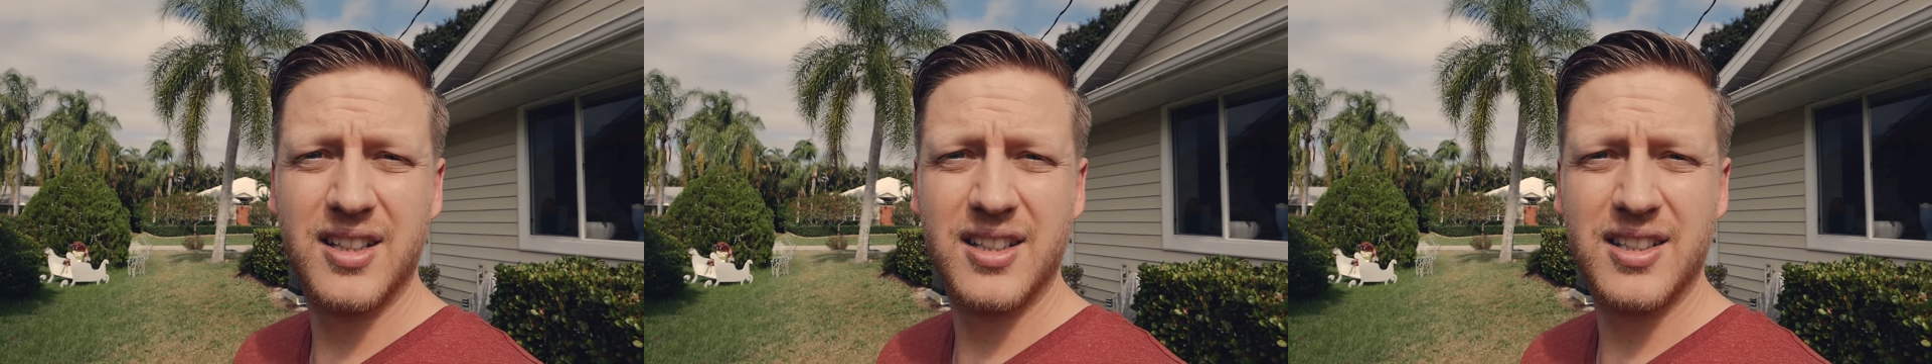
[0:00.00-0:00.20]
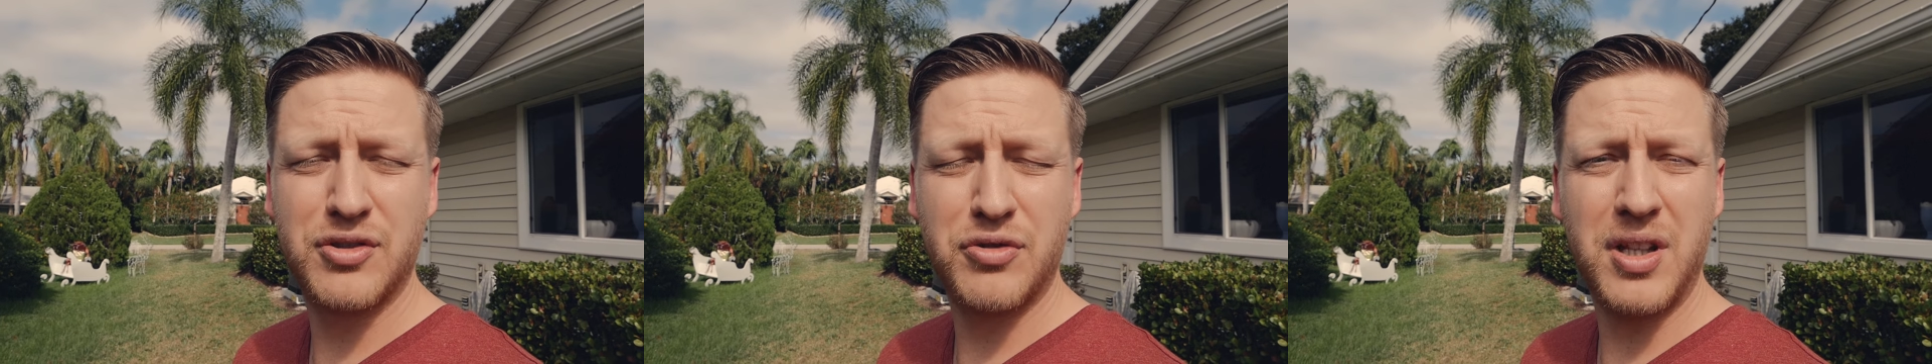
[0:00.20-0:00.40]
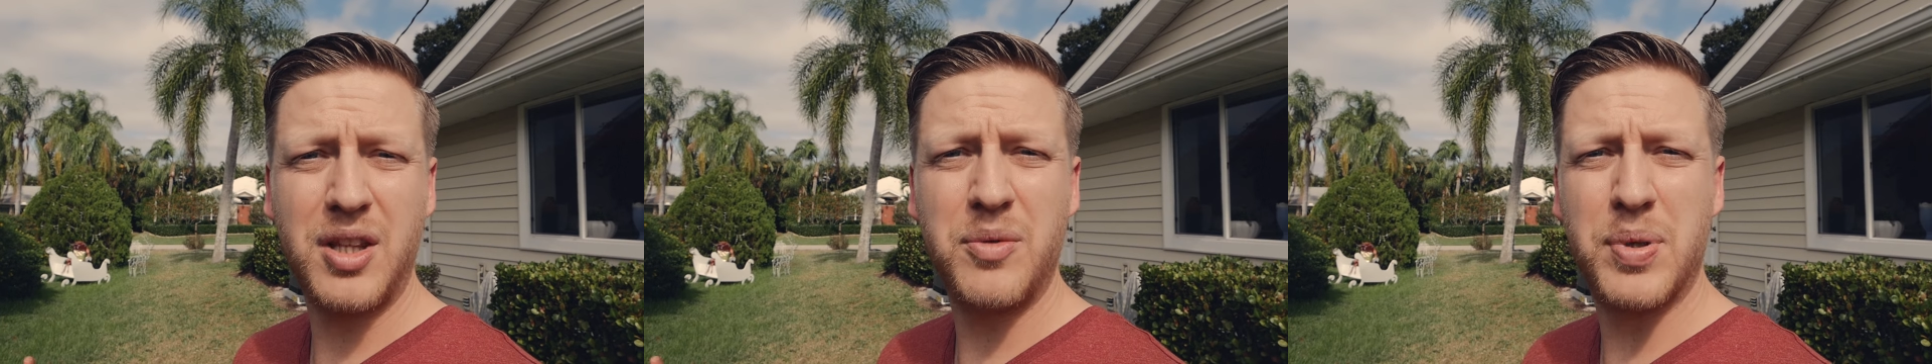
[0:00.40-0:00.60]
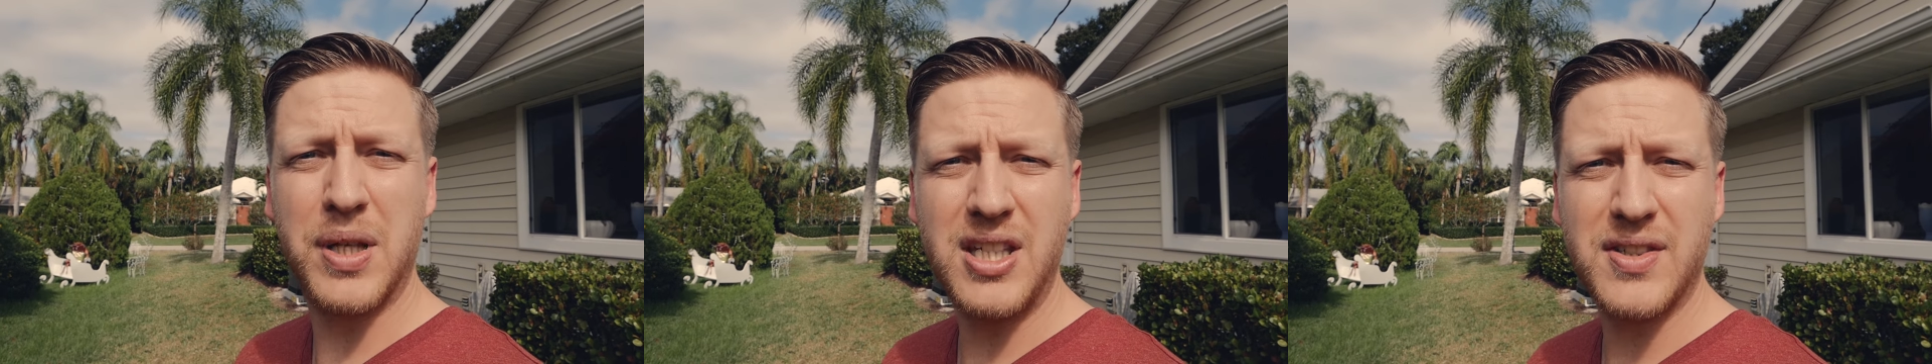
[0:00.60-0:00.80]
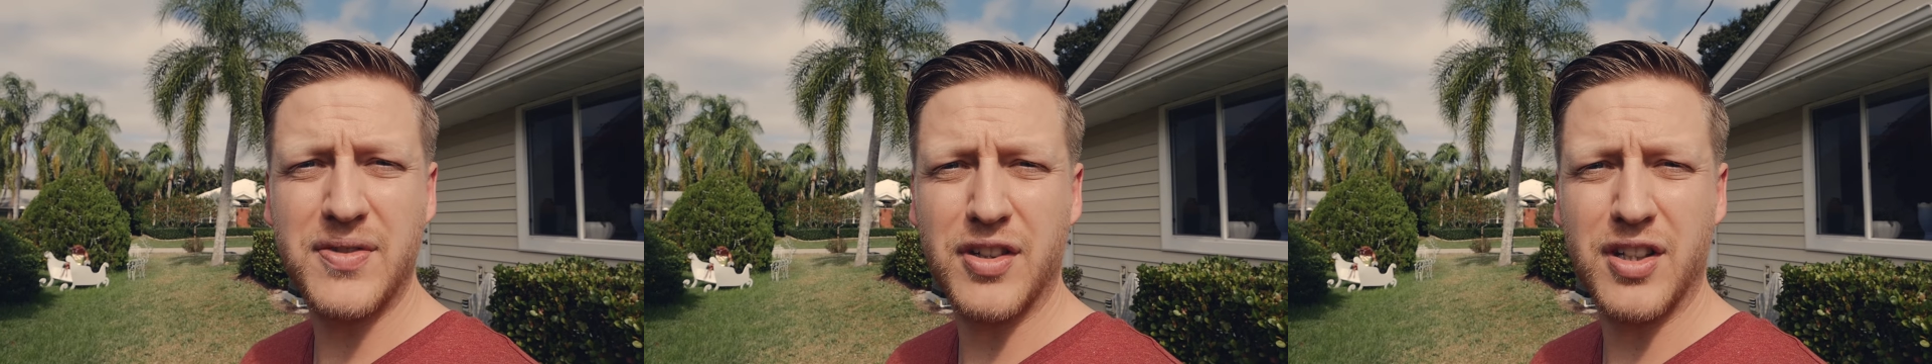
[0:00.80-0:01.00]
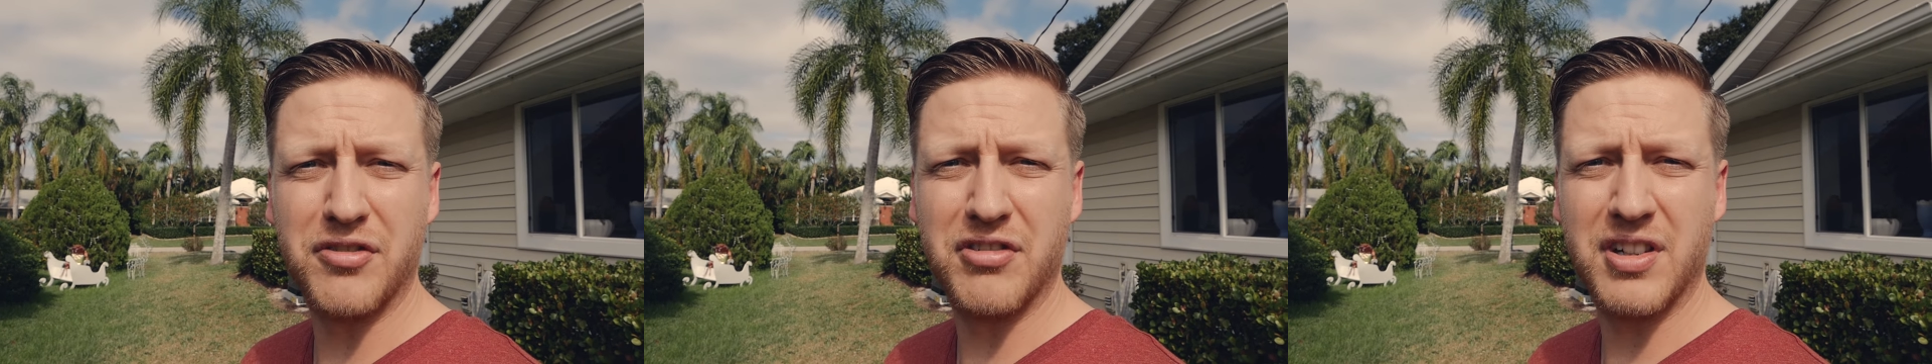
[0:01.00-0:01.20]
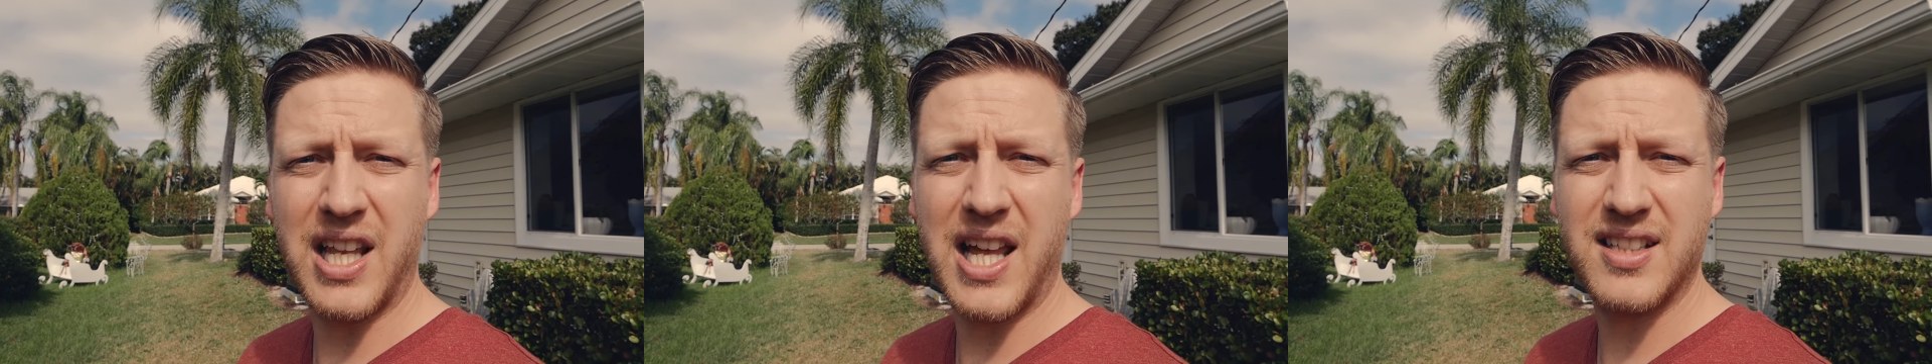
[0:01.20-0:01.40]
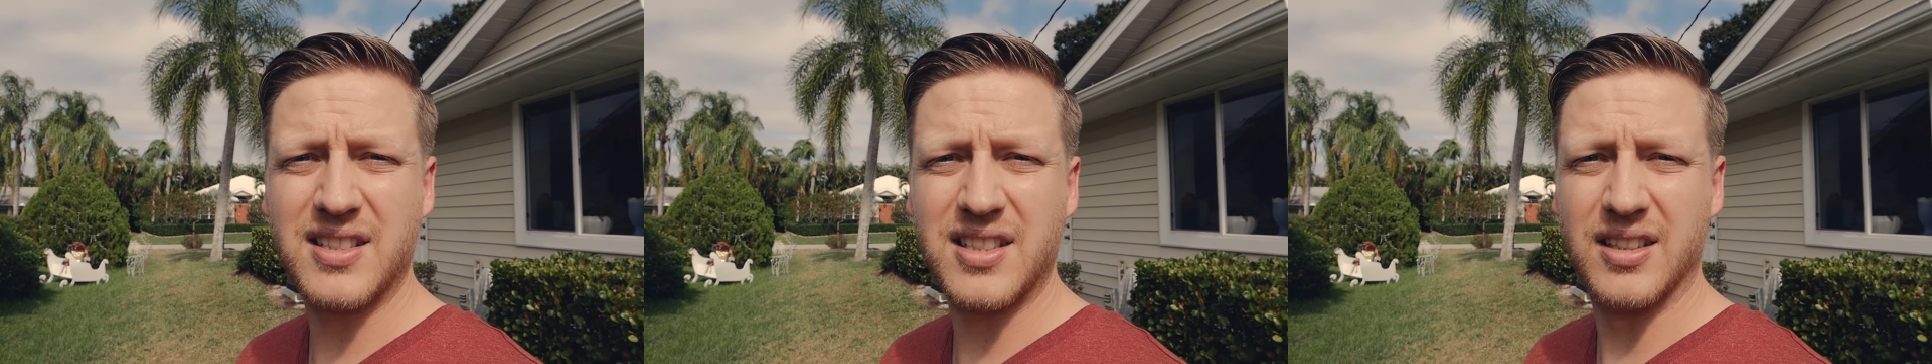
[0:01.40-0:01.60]
It's really peaceful and
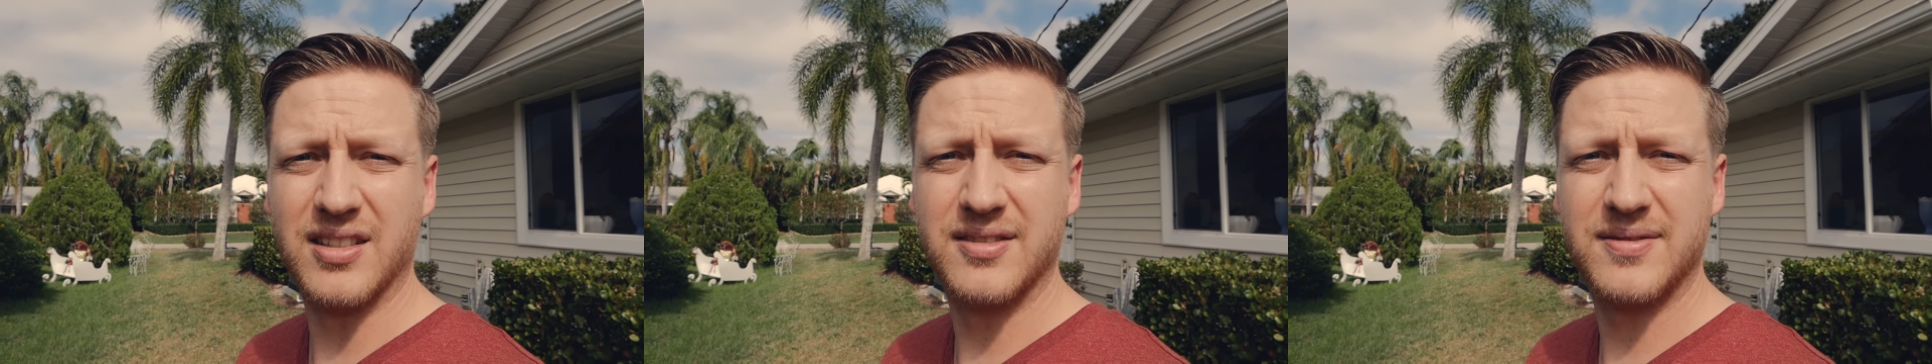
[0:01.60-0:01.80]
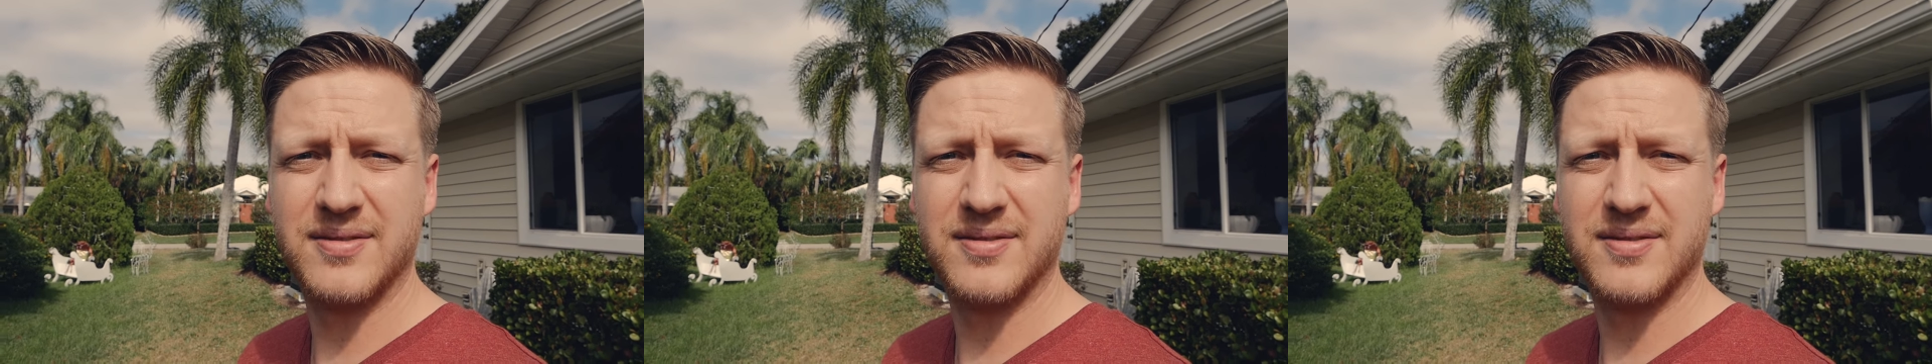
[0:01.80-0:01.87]
relaxing.